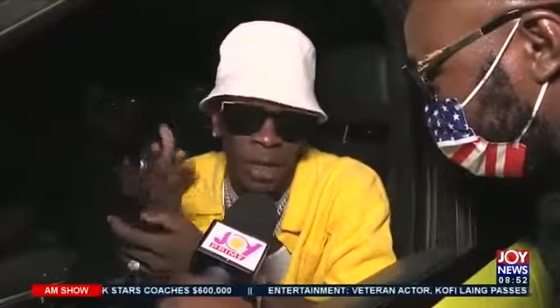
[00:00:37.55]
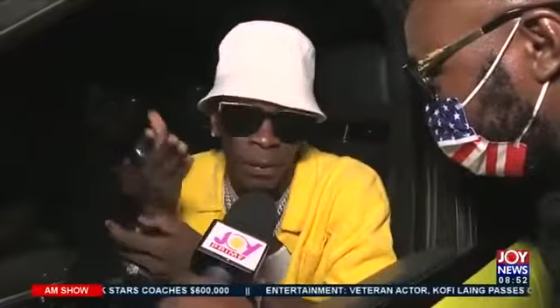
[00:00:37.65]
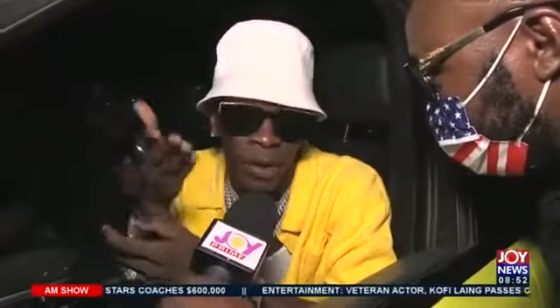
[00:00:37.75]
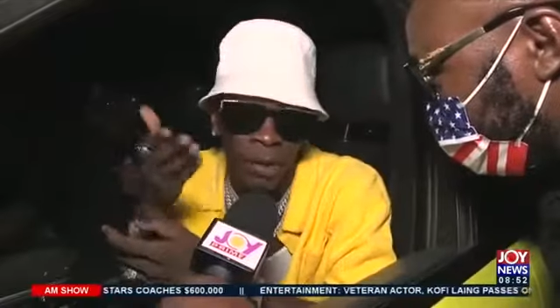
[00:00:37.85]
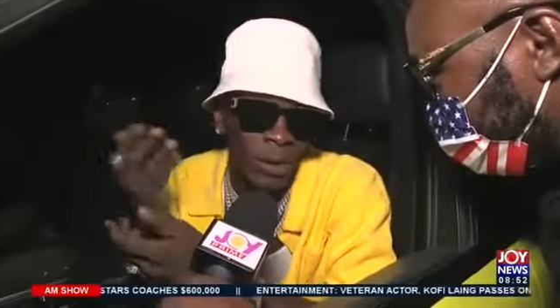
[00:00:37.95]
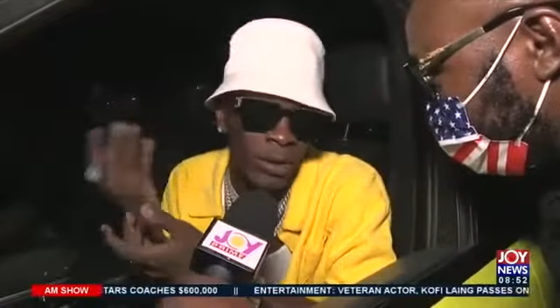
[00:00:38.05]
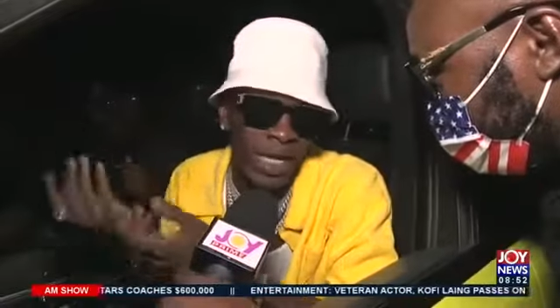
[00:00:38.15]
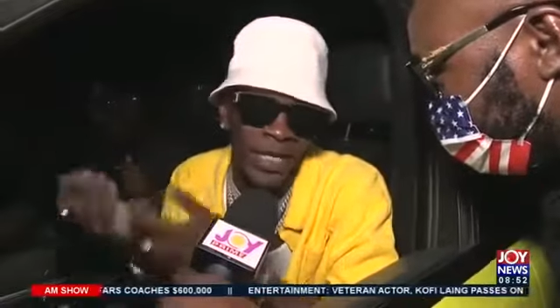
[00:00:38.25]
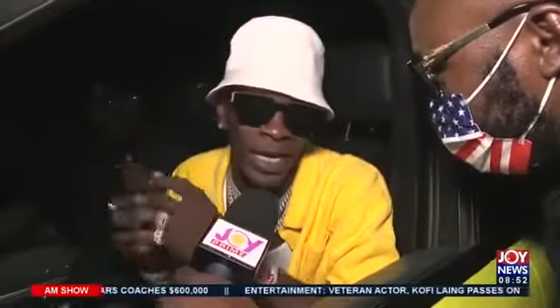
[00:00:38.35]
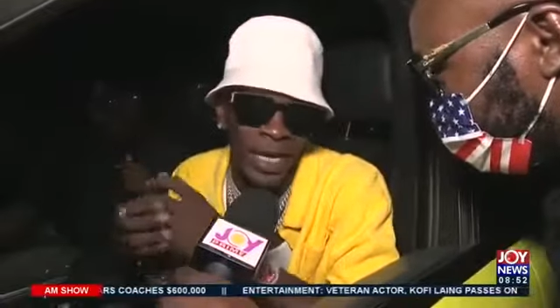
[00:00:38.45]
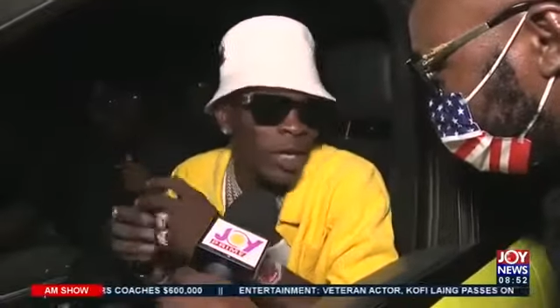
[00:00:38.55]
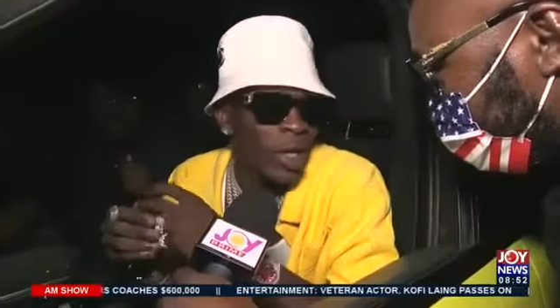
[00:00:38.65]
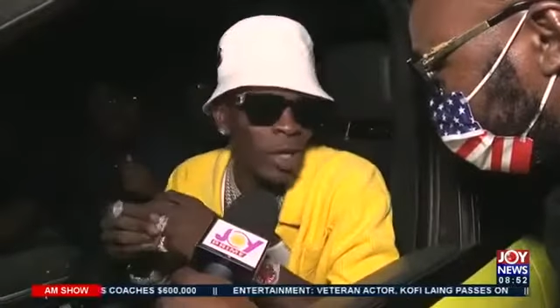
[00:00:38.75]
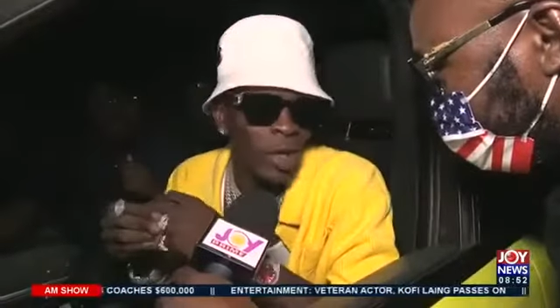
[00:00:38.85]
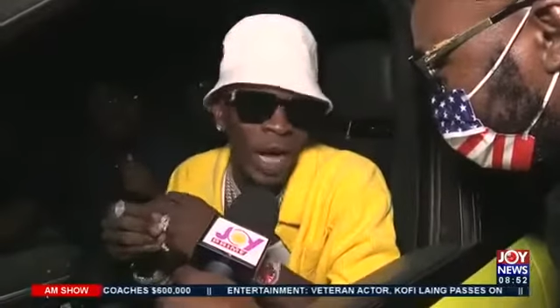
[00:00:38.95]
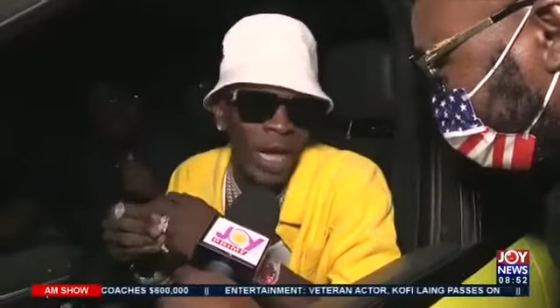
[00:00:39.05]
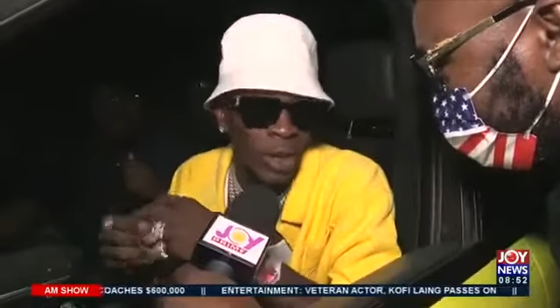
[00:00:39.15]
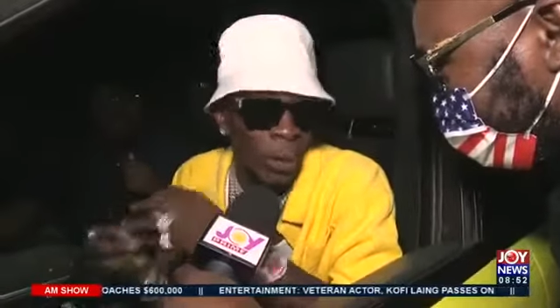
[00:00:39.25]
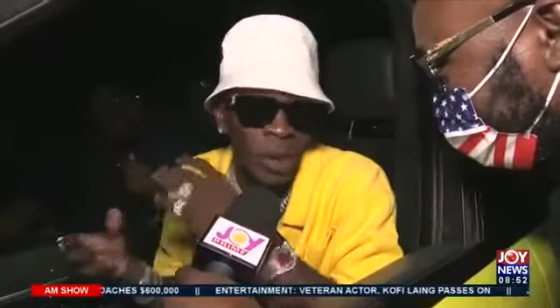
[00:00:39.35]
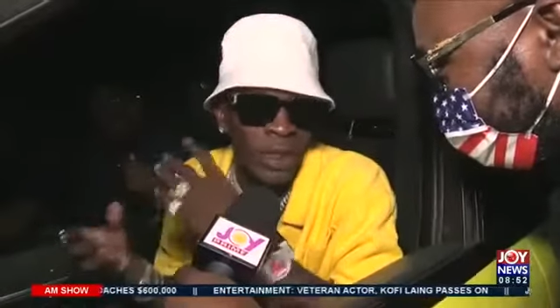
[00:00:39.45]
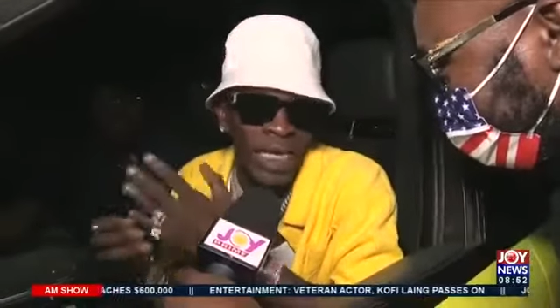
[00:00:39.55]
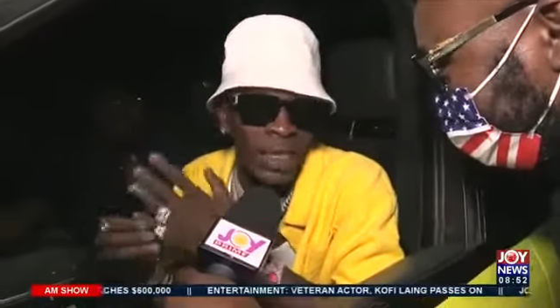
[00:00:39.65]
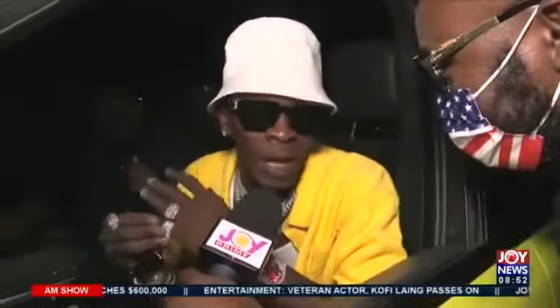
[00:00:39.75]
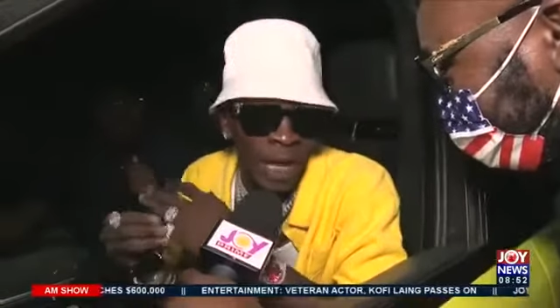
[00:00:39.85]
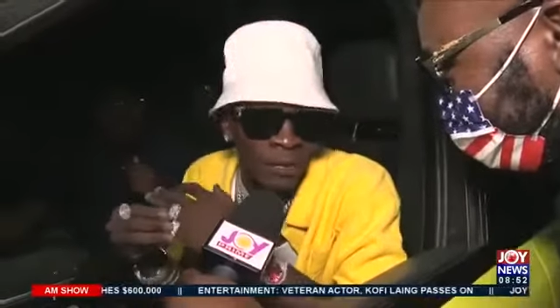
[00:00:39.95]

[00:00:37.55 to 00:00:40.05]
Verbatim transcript: he can pay me because that day you know I supported him.